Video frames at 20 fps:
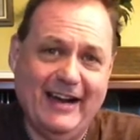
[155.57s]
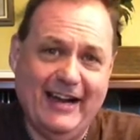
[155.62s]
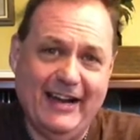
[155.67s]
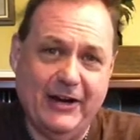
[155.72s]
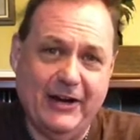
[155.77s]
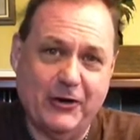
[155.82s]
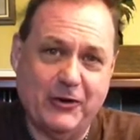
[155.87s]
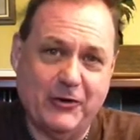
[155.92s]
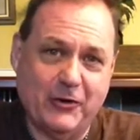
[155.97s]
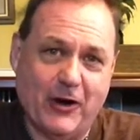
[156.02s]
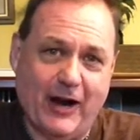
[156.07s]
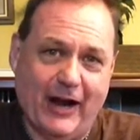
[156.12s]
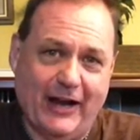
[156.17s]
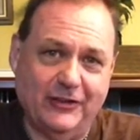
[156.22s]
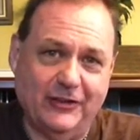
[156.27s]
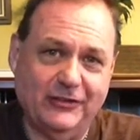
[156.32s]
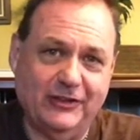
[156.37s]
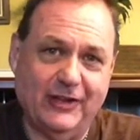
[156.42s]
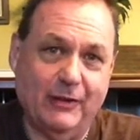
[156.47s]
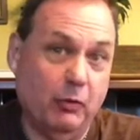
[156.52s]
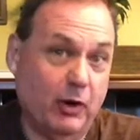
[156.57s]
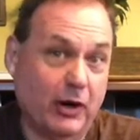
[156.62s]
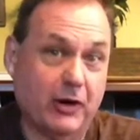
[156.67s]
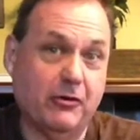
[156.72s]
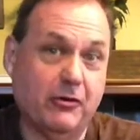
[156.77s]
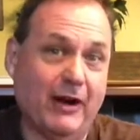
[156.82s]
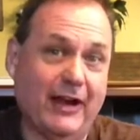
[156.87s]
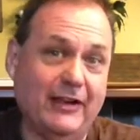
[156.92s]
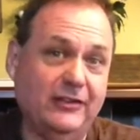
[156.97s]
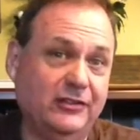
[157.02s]
in Christ. And what
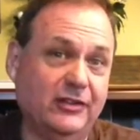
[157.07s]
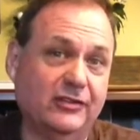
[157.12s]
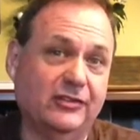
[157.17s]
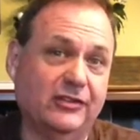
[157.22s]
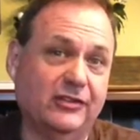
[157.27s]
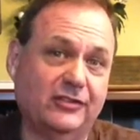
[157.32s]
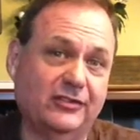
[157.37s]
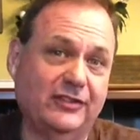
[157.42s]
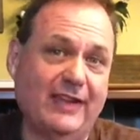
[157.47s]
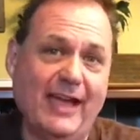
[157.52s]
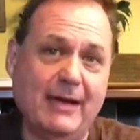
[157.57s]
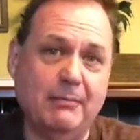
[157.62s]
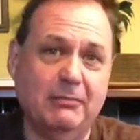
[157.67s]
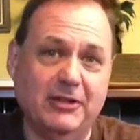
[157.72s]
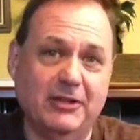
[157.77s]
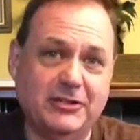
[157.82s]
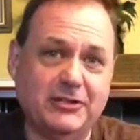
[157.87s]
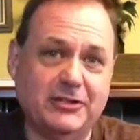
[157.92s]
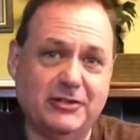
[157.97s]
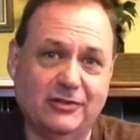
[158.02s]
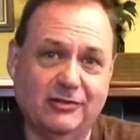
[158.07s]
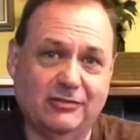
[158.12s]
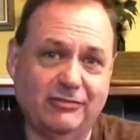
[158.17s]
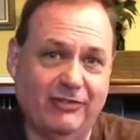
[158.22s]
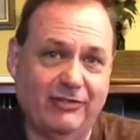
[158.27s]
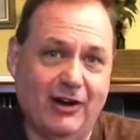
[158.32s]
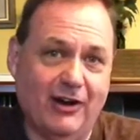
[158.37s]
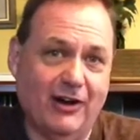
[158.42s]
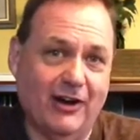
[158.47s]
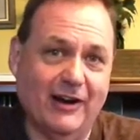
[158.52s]
Christ has established as
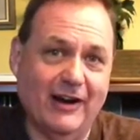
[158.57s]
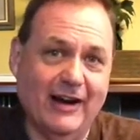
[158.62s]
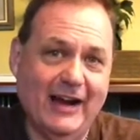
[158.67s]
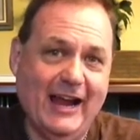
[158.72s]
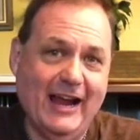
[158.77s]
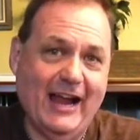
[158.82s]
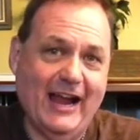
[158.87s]
far